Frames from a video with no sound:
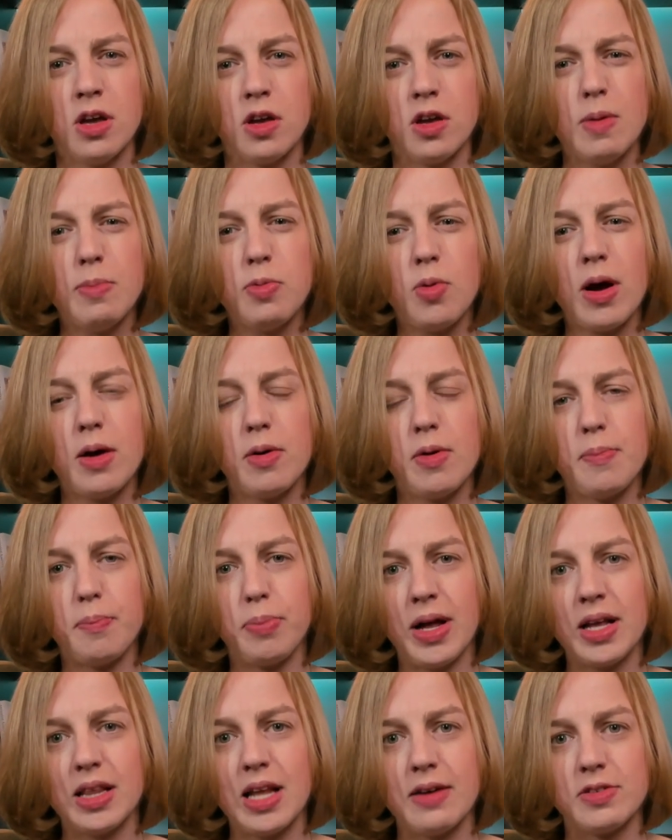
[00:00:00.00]
remember when
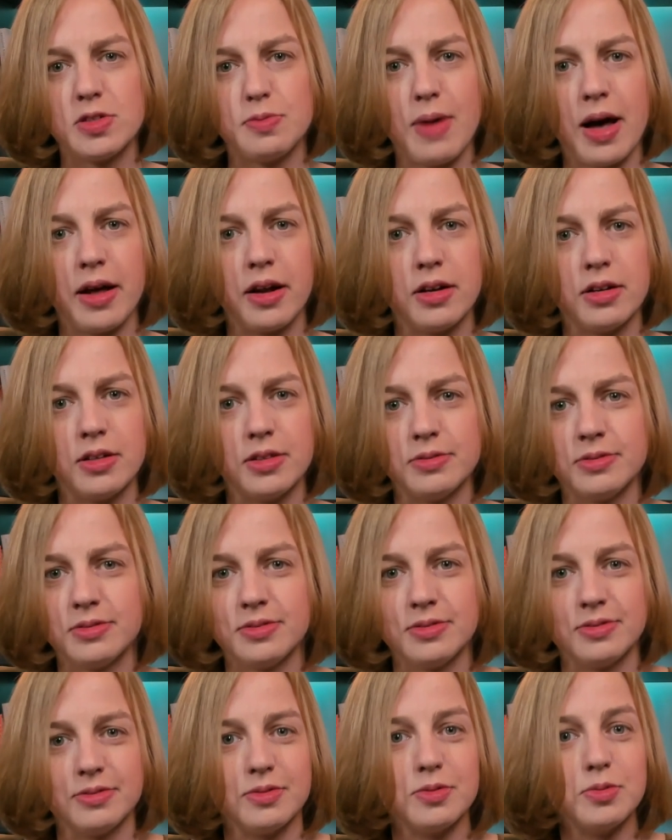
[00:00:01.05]
Black Lives Matter
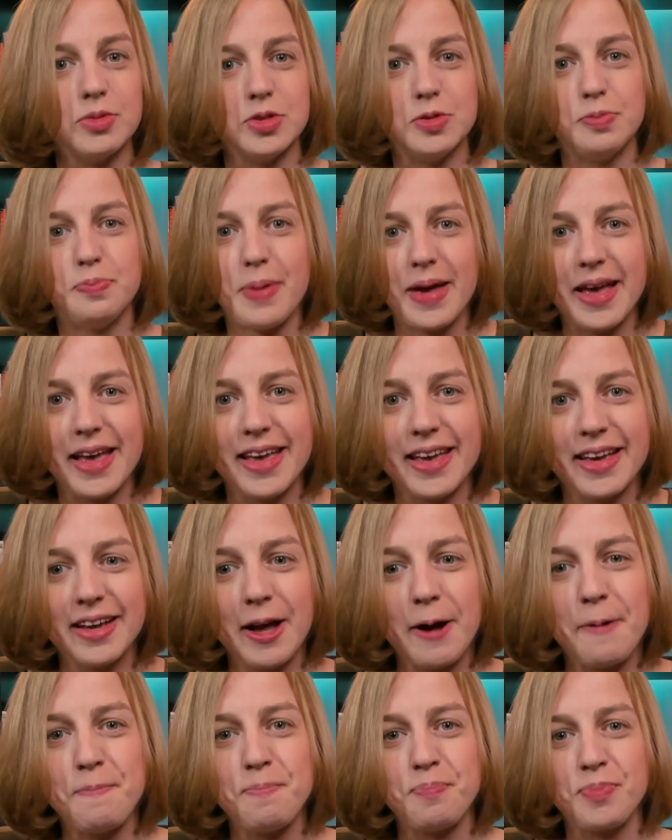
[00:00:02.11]
was big
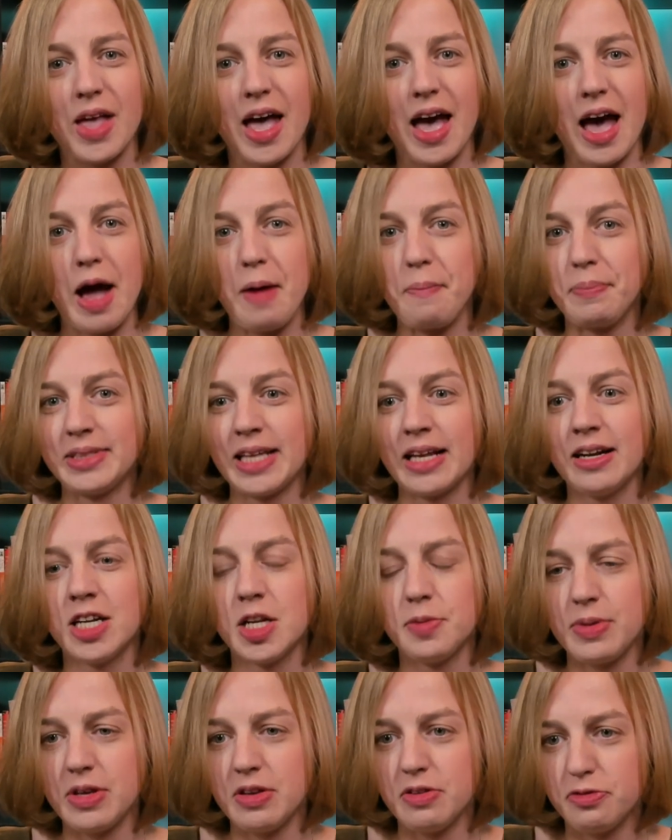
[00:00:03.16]
and pretended to
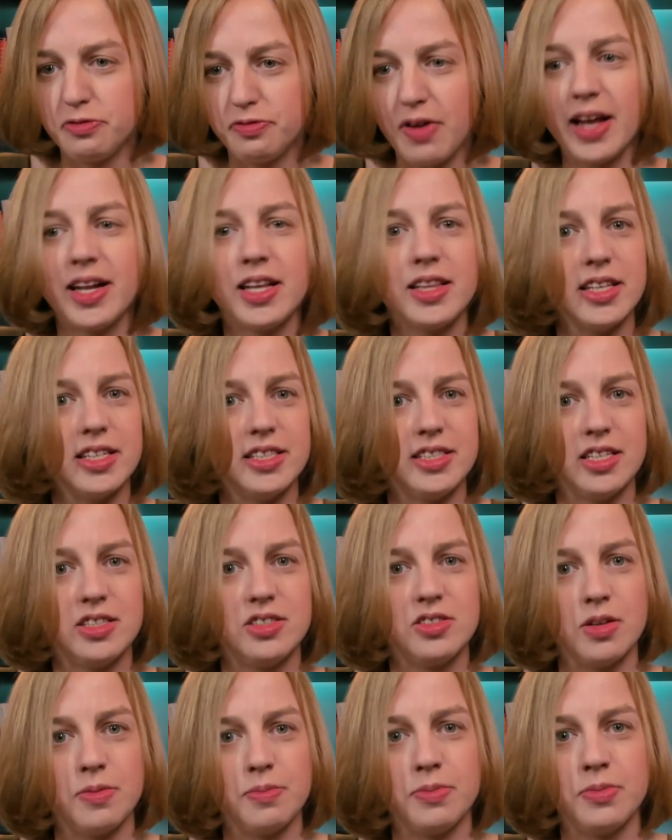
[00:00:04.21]
be fighting the
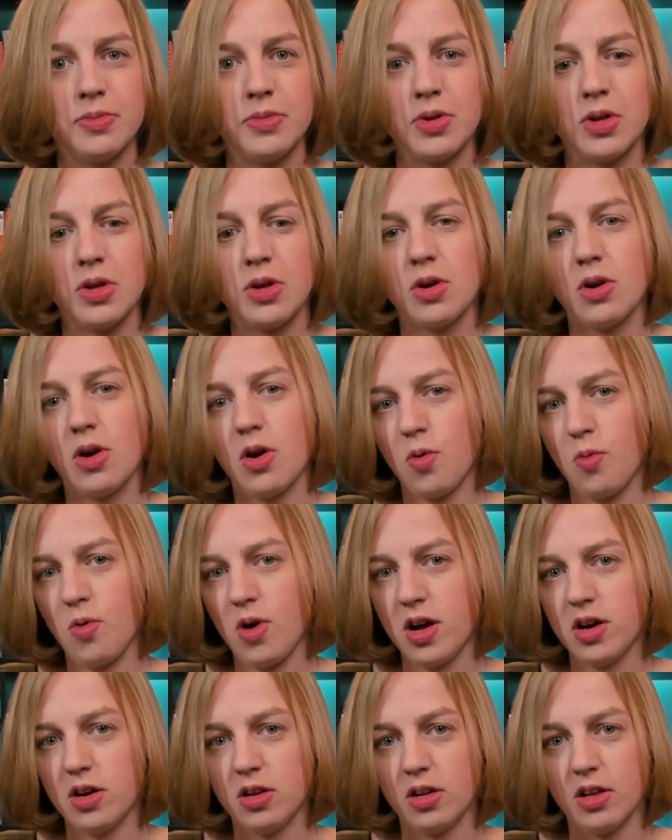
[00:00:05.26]
system, a
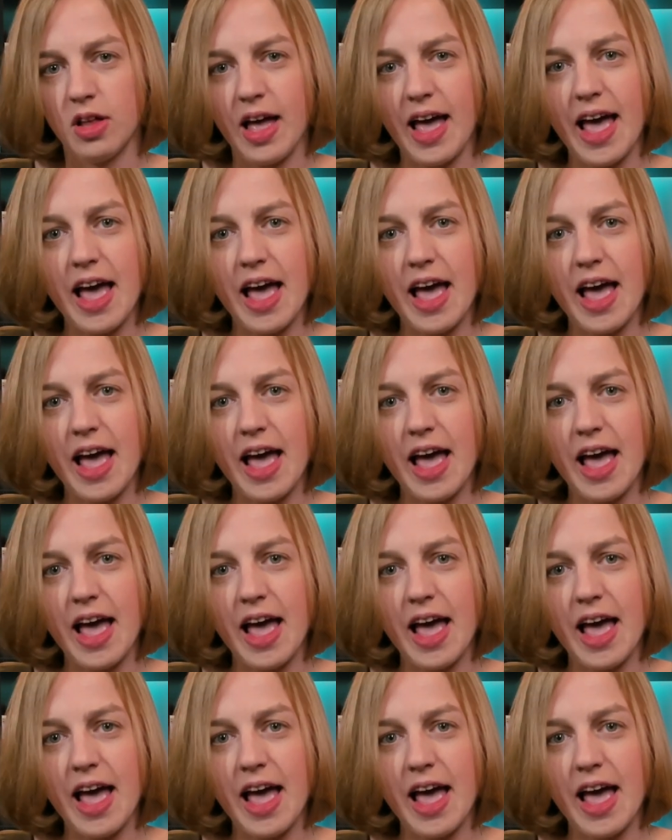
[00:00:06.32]
while